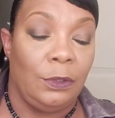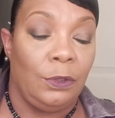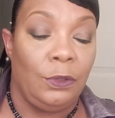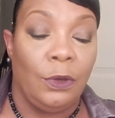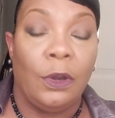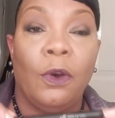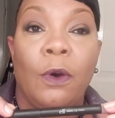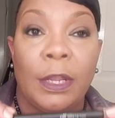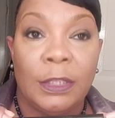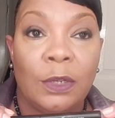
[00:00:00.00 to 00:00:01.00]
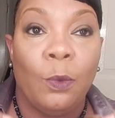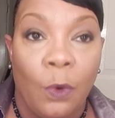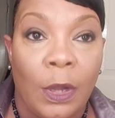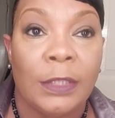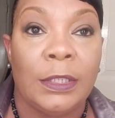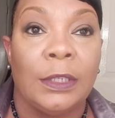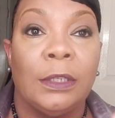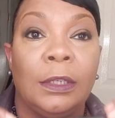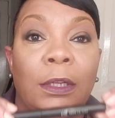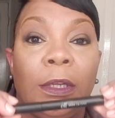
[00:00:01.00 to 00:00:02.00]
you're going to want
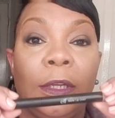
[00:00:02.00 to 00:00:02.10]
to